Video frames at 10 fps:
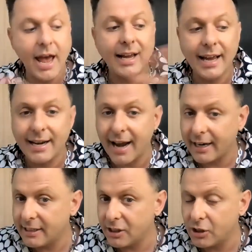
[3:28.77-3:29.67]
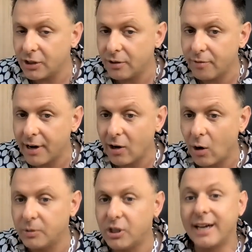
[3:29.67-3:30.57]
connected to the real
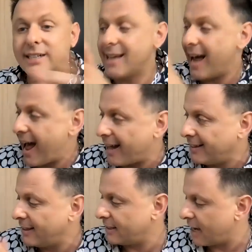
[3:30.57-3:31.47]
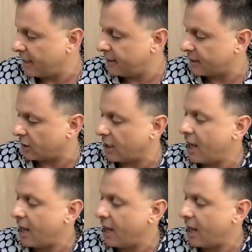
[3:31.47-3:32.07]
objects and the title.